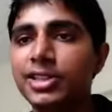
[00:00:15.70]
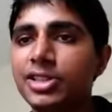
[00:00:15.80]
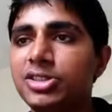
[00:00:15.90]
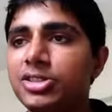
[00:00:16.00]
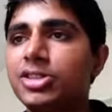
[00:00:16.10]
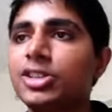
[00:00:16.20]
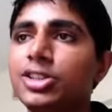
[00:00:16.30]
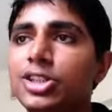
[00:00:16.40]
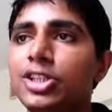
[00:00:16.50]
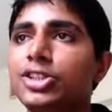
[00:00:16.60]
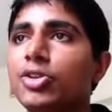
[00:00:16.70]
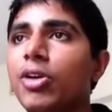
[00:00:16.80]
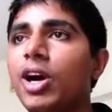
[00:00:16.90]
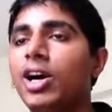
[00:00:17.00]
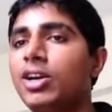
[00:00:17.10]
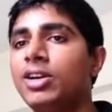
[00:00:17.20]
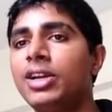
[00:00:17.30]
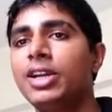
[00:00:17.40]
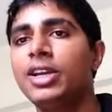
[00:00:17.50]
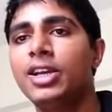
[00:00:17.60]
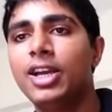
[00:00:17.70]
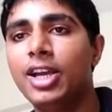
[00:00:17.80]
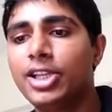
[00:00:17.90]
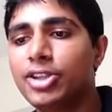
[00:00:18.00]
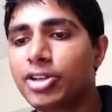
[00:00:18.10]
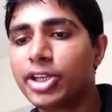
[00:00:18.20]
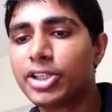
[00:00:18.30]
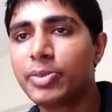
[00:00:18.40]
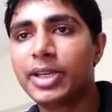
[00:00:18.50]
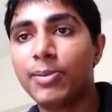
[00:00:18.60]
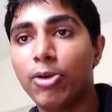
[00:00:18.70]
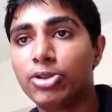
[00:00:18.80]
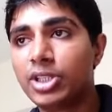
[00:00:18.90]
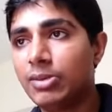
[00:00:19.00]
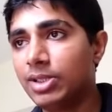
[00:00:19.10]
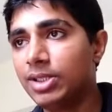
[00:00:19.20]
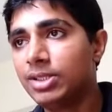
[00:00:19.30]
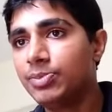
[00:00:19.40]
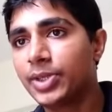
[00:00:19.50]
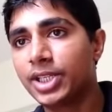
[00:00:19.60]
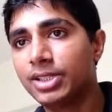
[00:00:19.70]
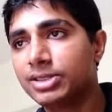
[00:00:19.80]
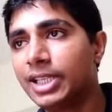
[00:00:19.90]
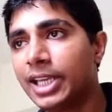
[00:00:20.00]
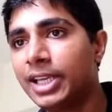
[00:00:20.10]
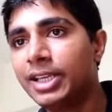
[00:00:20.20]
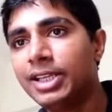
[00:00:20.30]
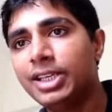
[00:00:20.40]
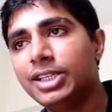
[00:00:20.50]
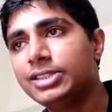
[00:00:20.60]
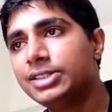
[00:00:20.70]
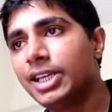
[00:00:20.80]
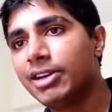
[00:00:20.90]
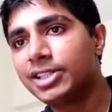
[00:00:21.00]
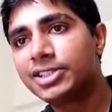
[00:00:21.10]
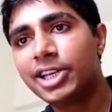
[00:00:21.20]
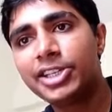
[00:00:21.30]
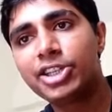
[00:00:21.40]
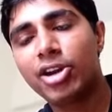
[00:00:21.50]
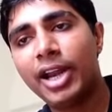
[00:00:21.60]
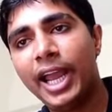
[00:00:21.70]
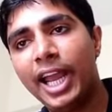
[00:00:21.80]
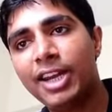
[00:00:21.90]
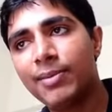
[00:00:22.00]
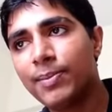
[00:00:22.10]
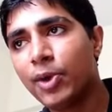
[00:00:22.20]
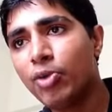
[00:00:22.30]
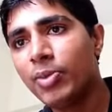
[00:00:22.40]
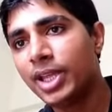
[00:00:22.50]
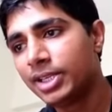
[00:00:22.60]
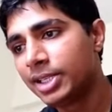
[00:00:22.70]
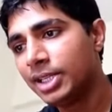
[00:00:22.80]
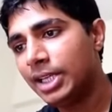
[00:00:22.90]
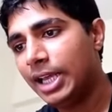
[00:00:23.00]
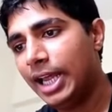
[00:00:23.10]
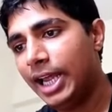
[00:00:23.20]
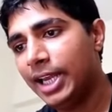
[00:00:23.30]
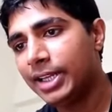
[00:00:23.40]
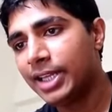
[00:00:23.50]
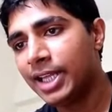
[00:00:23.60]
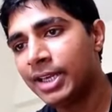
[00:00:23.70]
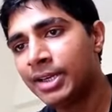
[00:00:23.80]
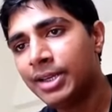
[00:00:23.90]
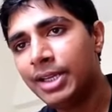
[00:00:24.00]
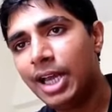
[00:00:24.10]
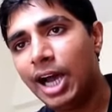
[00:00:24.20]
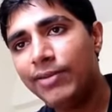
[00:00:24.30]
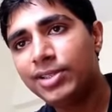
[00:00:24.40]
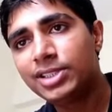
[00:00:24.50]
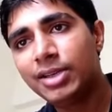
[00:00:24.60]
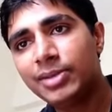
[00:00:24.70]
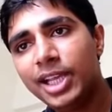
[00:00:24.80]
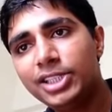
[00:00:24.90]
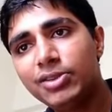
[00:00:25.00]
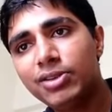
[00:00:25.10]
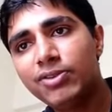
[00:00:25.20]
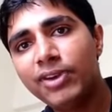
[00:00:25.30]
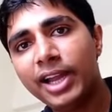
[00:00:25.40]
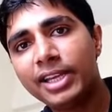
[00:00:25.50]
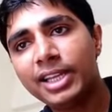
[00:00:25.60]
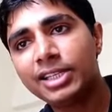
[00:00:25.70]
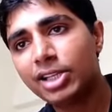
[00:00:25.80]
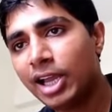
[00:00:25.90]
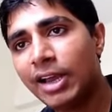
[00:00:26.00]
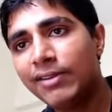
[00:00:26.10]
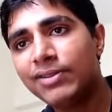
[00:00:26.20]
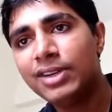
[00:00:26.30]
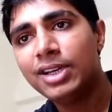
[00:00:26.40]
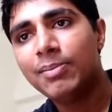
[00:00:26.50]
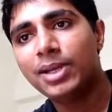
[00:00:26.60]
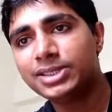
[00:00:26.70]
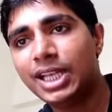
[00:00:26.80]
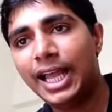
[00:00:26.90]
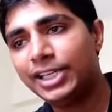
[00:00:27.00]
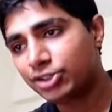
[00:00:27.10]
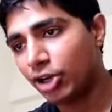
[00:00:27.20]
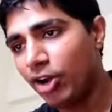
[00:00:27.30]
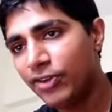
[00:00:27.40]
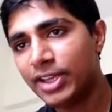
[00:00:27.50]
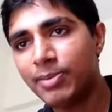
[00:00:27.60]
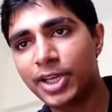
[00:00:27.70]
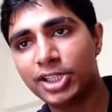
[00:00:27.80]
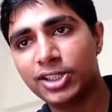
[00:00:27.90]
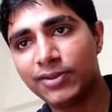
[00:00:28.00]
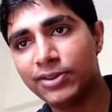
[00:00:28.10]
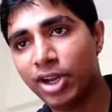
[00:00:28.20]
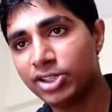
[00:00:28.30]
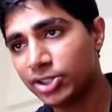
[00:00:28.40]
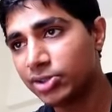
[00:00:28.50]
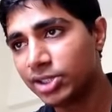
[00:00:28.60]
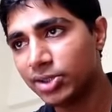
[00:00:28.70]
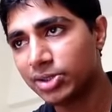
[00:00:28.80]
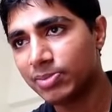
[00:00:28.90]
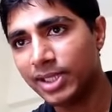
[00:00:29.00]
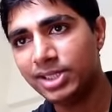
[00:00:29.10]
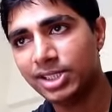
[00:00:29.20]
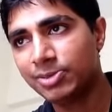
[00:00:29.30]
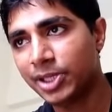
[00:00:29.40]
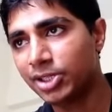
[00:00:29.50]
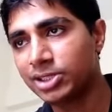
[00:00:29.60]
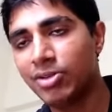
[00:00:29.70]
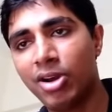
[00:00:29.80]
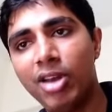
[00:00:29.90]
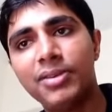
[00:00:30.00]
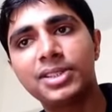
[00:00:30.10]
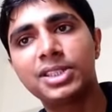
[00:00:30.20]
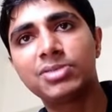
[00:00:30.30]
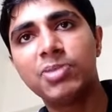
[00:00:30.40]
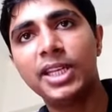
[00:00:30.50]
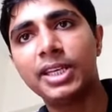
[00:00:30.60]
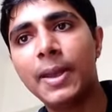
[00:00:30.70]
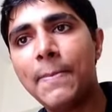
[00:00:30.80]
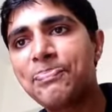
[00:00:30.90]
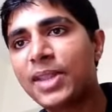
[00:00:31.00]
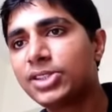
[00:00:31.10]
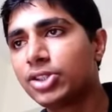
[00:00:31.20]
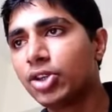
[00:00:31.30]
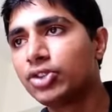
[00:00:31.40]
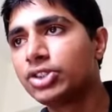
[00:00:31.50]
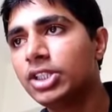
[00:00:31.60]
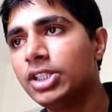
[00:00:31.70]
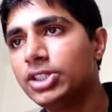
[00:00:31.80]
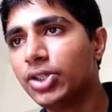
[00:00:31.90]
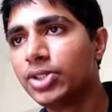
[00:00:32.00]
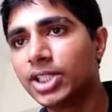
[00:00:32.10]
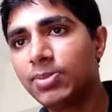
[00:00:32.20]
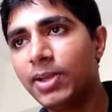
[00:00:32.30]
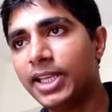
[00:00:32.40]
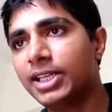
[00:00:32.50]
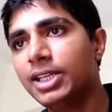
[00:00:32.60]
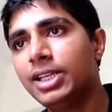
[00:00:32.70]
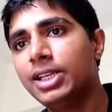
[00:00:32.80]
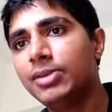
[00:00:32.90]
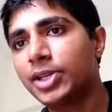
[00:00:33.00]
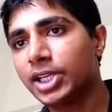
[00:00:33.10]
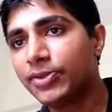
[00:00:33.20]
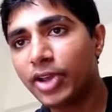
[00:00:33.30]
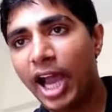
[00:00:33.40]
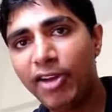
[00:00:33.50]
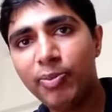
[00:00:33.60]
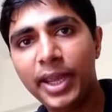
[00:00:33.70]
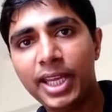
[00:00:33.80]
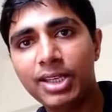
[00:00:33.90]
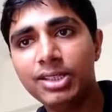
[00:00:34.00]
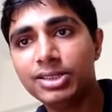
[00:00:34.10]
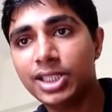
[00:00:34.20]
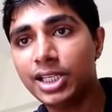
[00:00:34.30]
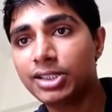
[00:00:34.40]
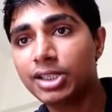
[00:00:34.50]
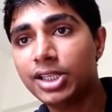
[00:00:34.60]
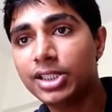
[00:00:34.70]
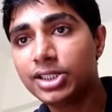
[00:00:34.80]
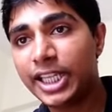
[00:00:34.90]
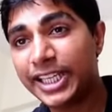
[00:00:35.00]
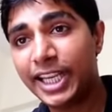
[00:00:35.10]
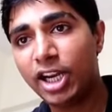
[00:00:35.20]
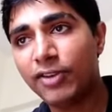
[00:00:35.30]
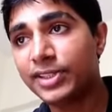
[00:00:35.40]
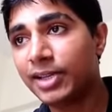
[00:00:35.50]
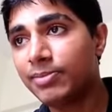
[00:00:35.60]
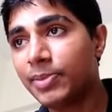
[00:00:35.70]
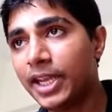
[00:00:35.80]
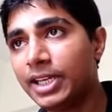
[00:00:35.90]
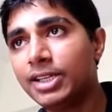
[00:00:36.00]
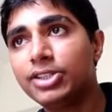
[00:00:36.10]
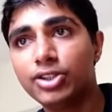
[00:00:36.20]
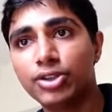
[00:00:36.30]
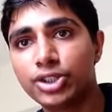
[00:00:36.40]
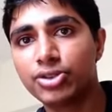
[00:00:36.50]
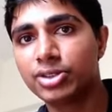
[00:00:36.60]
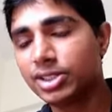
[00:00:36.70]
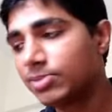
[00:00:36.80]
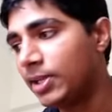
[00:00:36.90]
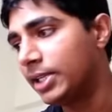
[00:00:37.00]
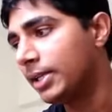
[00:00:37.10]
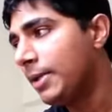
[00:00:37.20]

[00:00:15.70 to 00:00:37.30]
it, you are going to be in more trouble, because they restrict your hand movement, and then after some days you will find that you have muscle atrophy because of not using those muscles, because they were always in splint. So don't use a splint, because if you have pain, then take care of that pain. Don't use the splint.